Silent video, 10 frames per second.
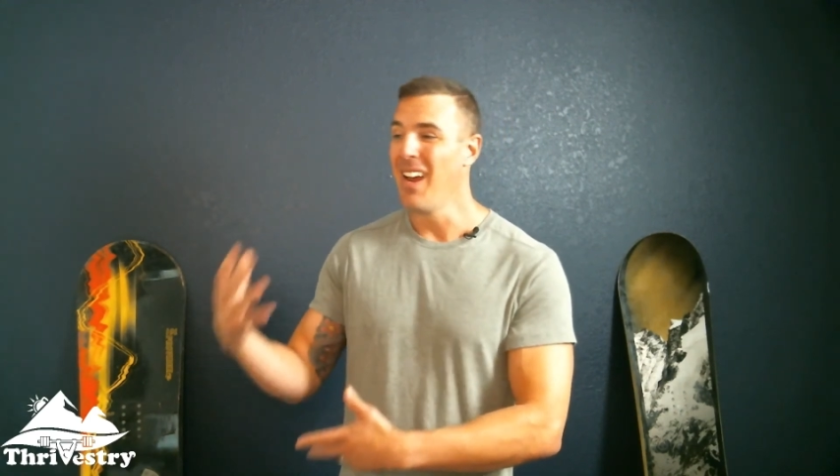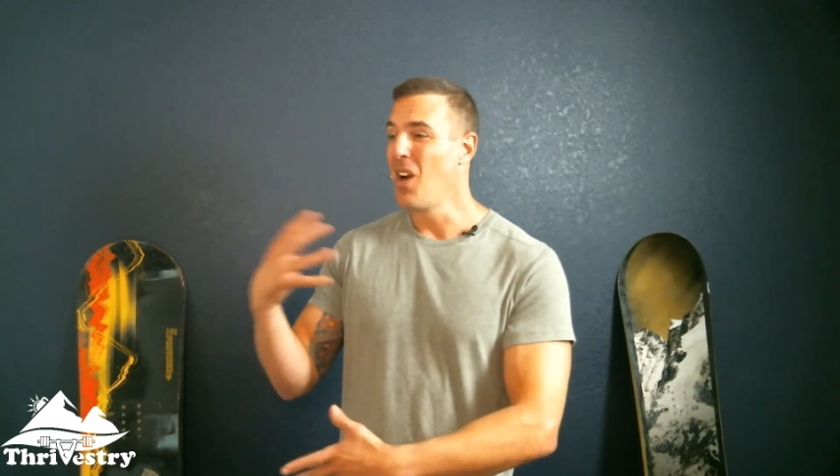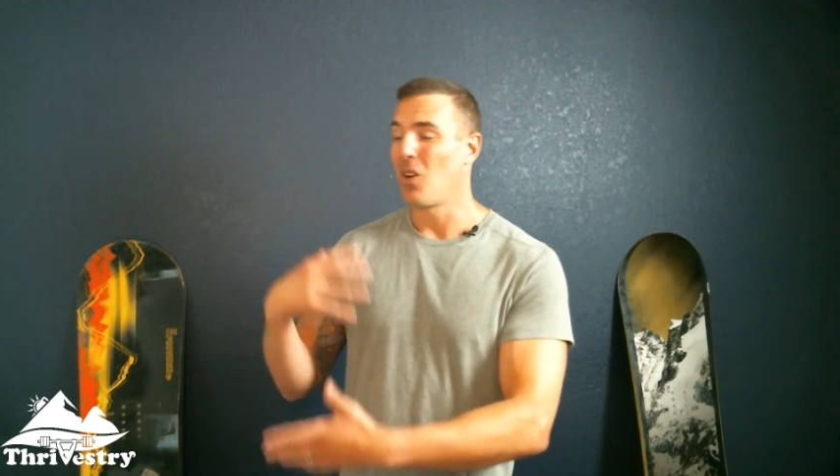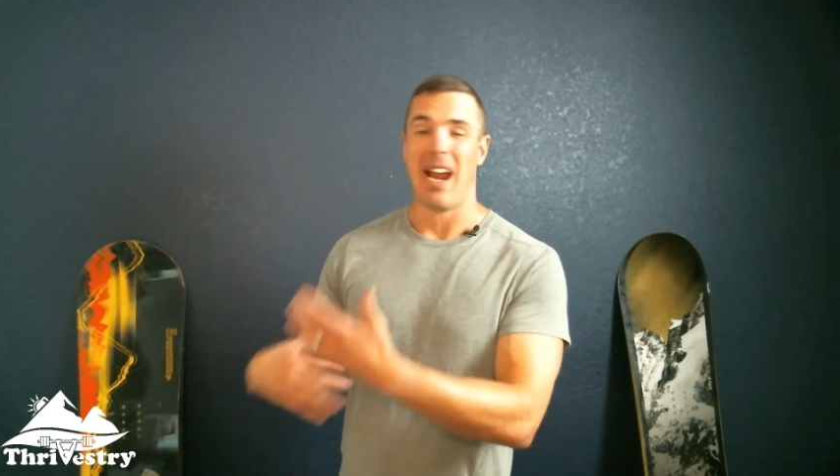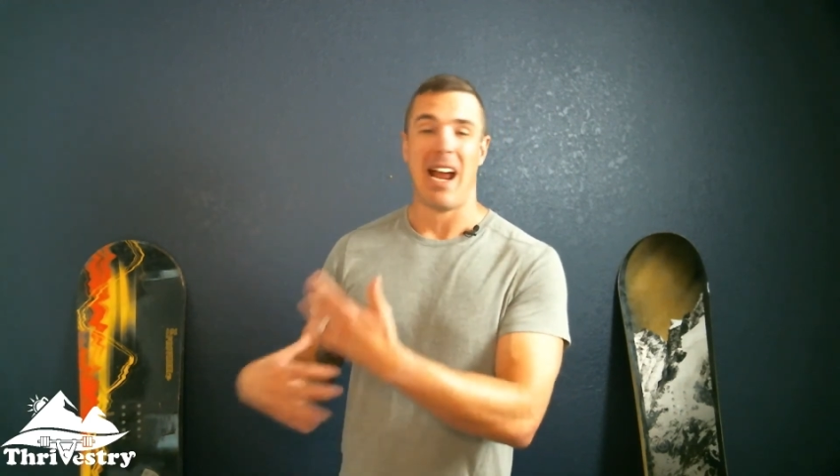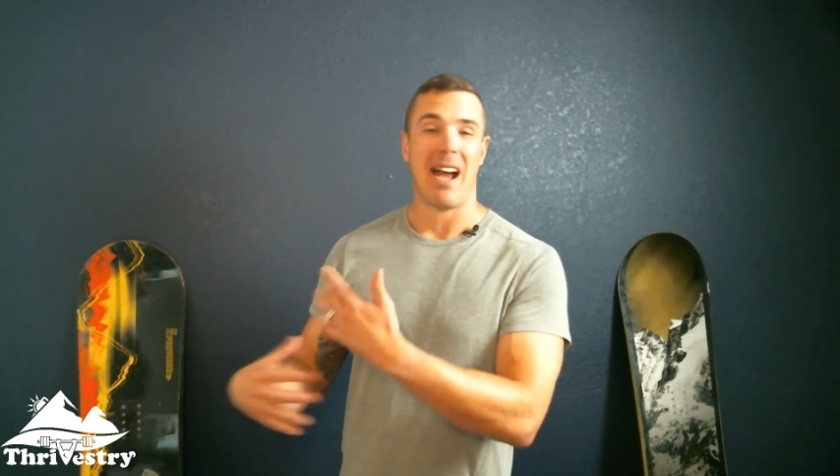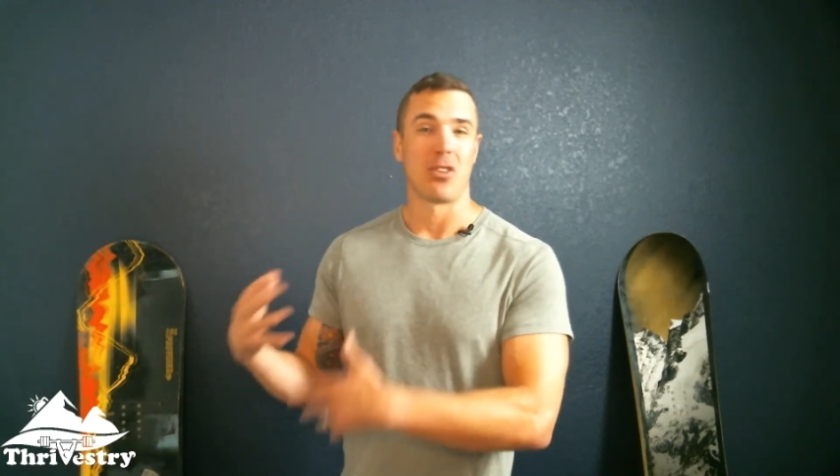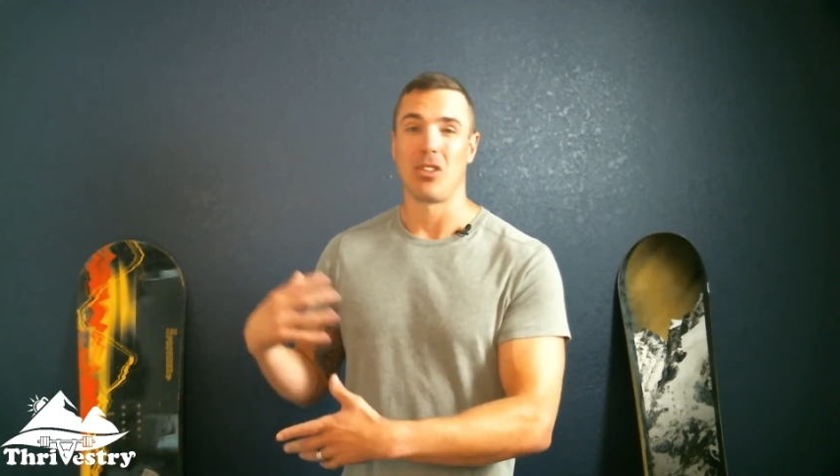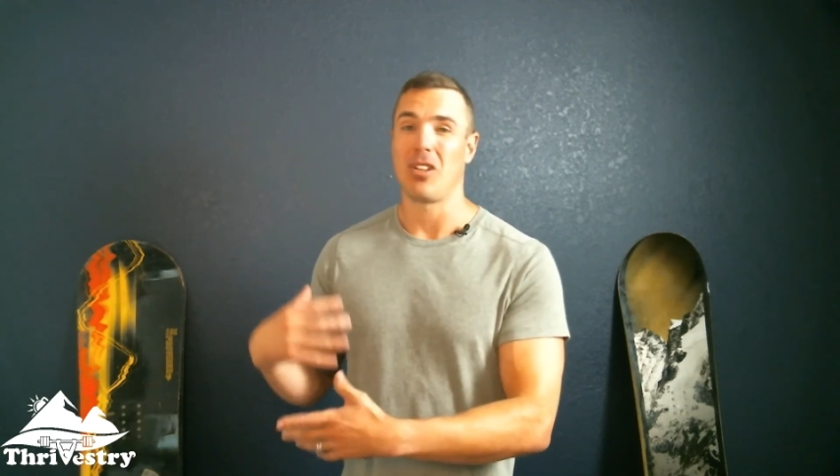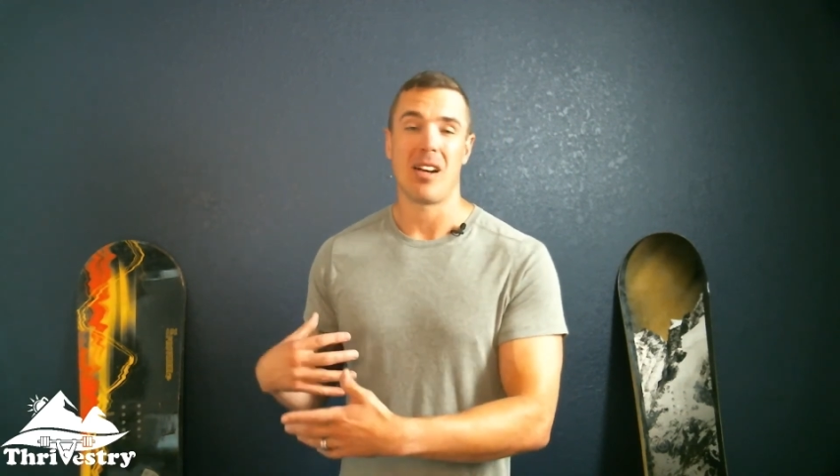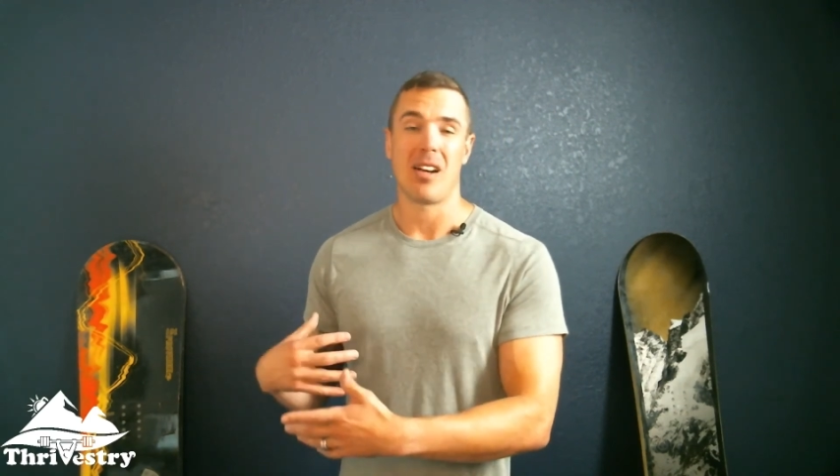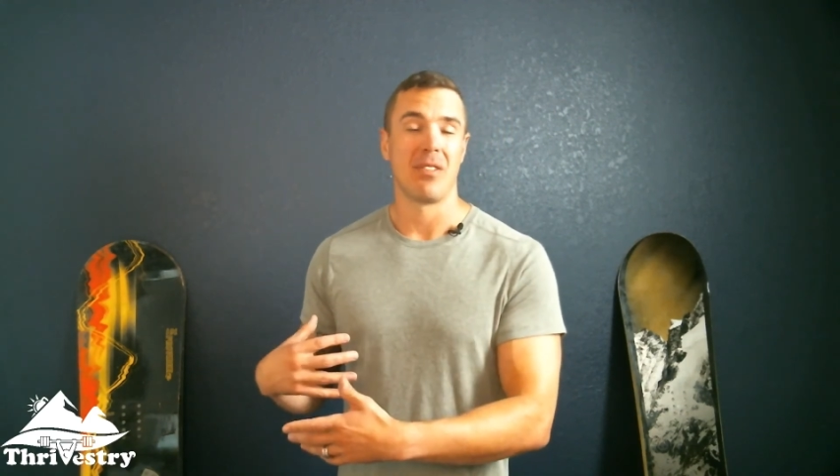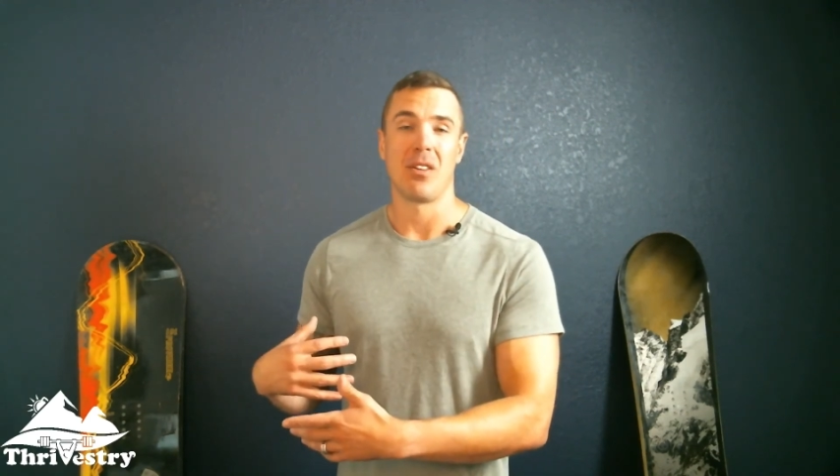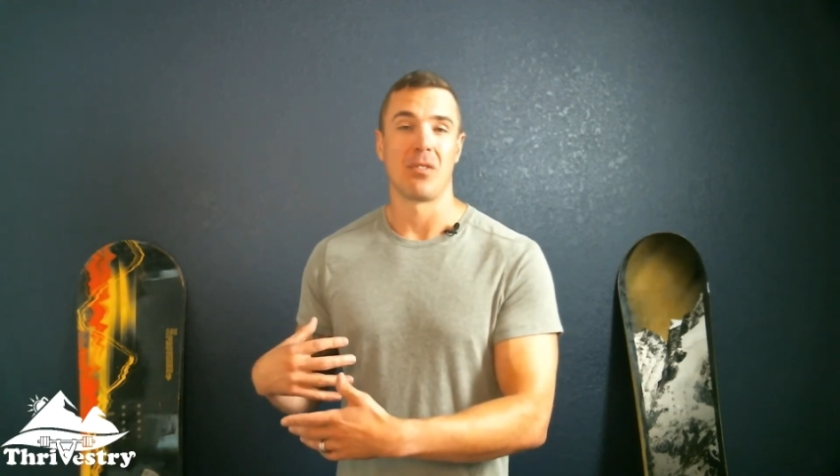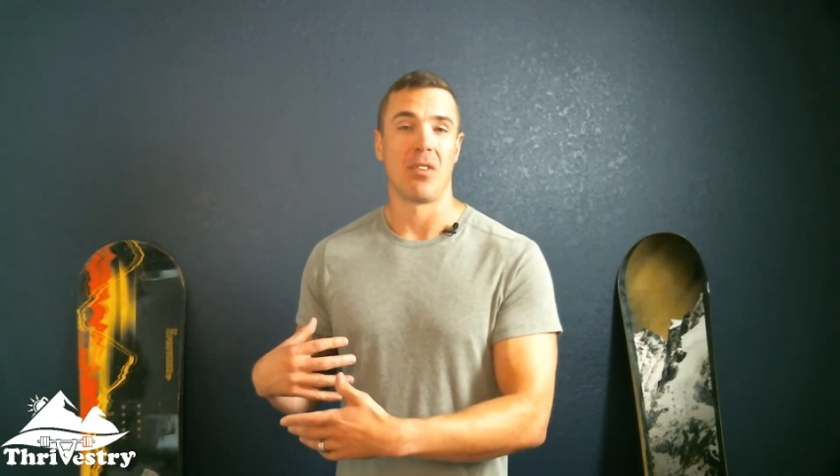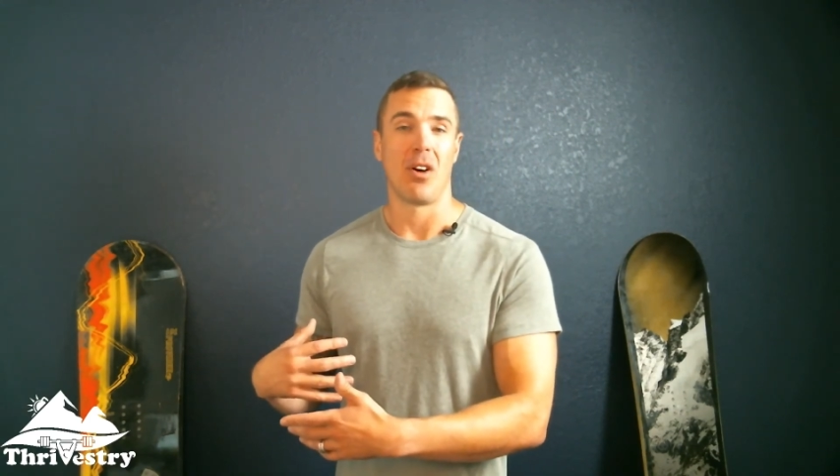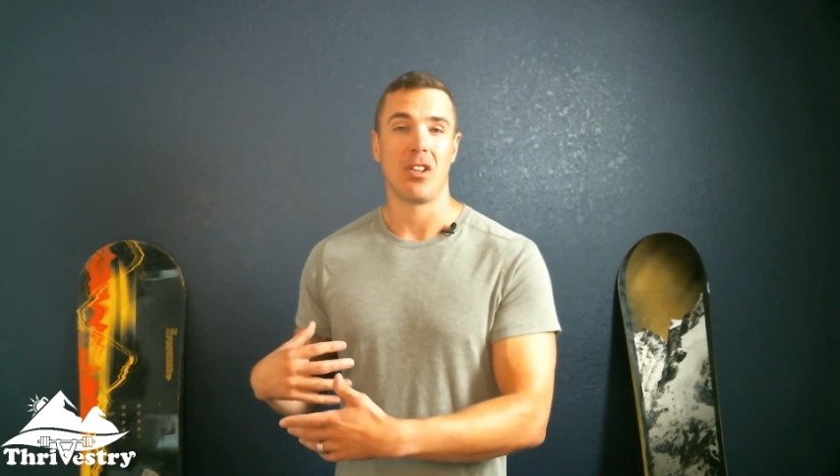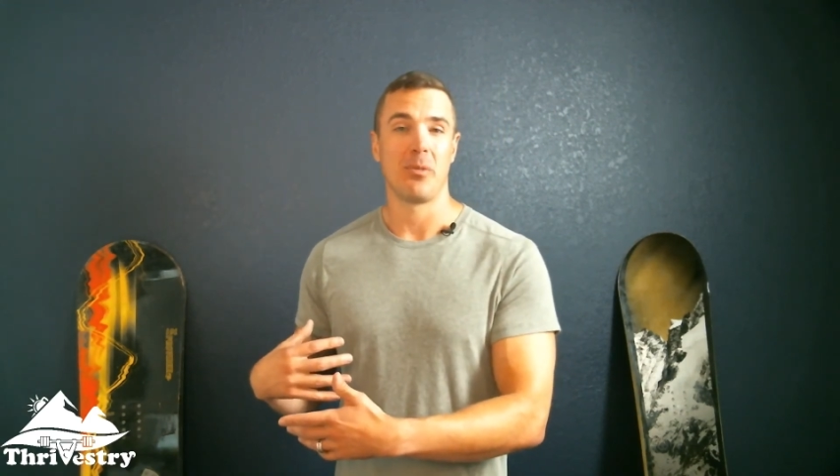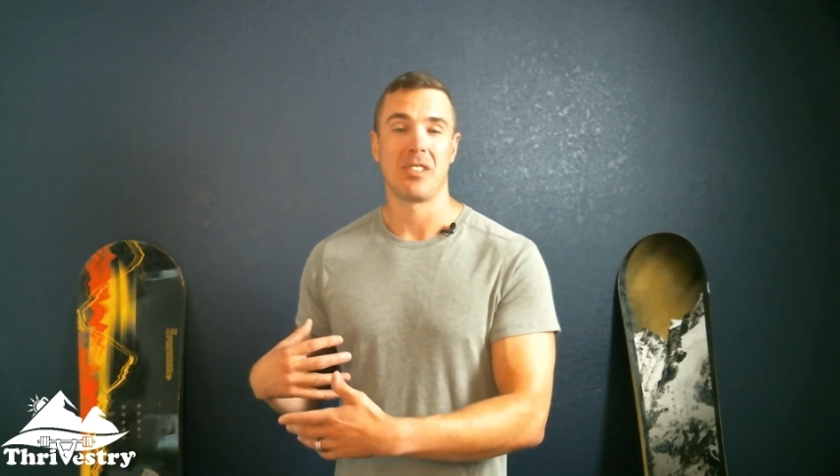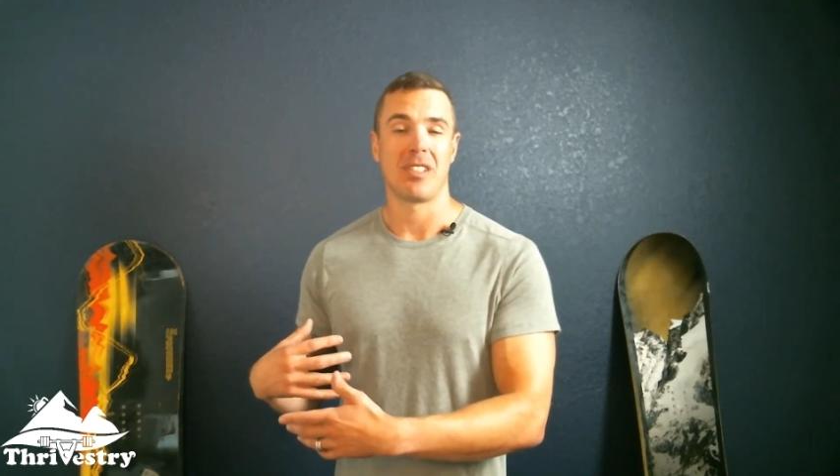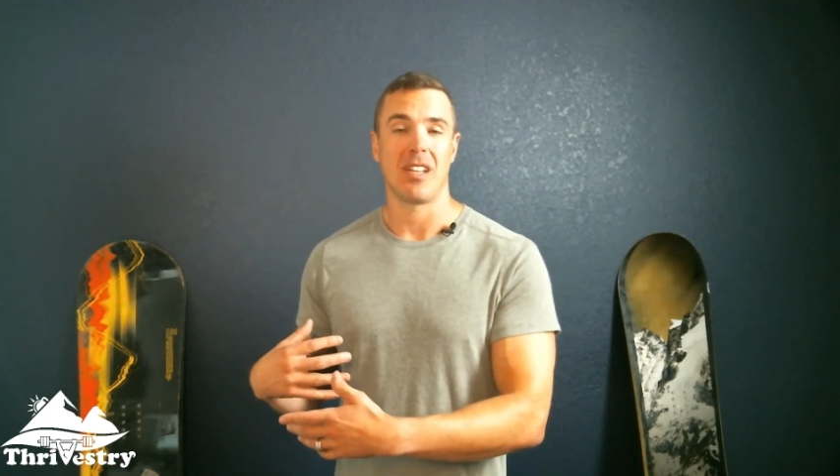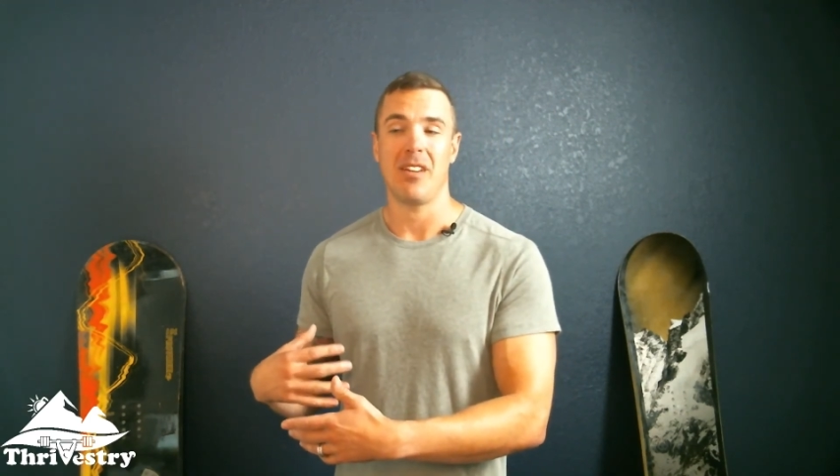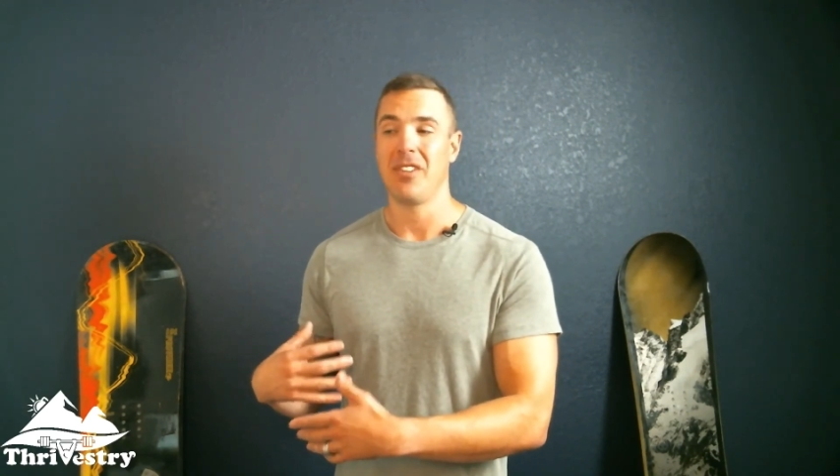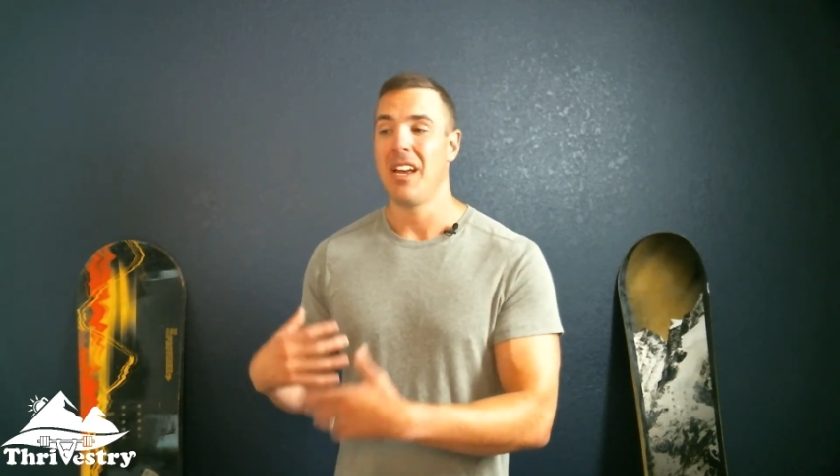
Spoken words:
or after a lot of other volume stuff,